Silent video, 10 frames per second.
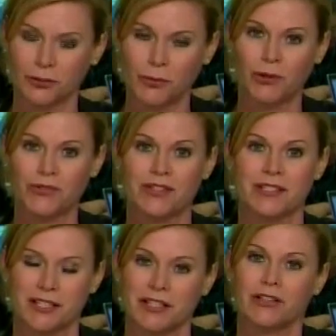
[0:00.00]
loopholes that
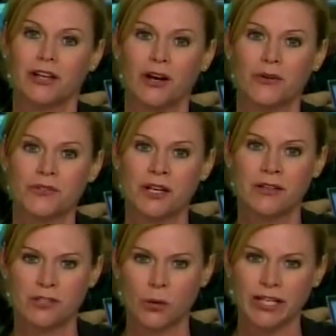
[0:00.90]
he's going to close.
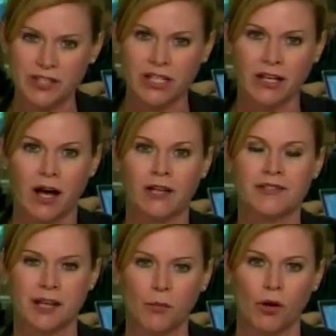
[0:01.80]
So it is going to cost
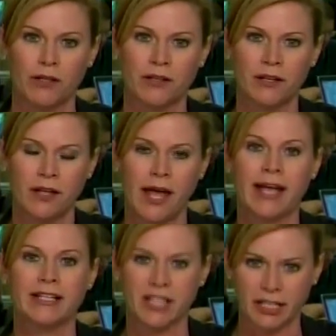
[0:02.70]
someone,
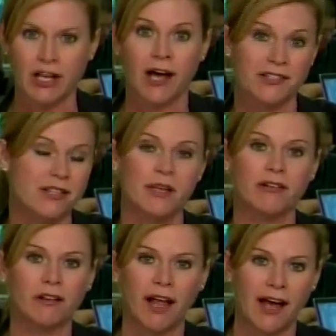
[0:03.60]
and it's going to cost the middle
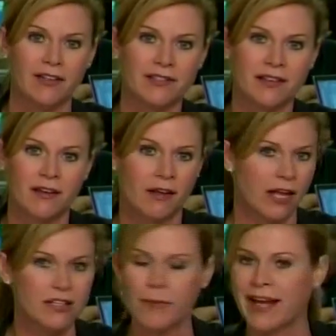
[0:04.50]
class.
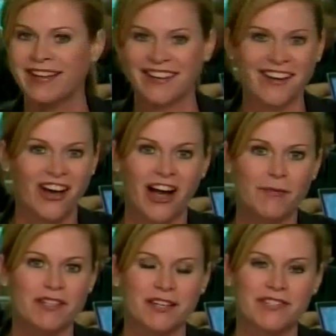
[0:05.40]
Independent
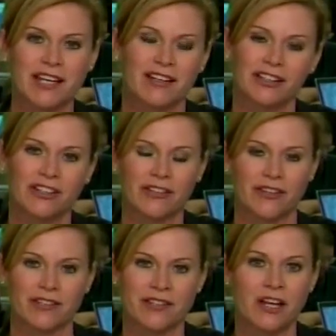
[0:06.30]
economists have taken a look at
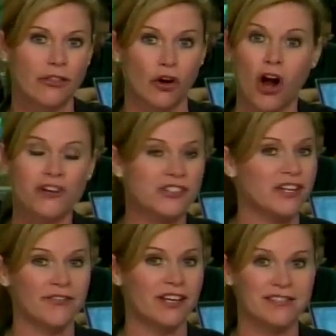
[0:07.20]
this. There aren't
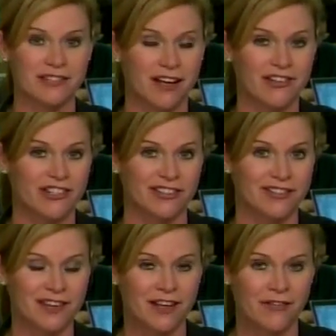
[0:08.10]
enough deductions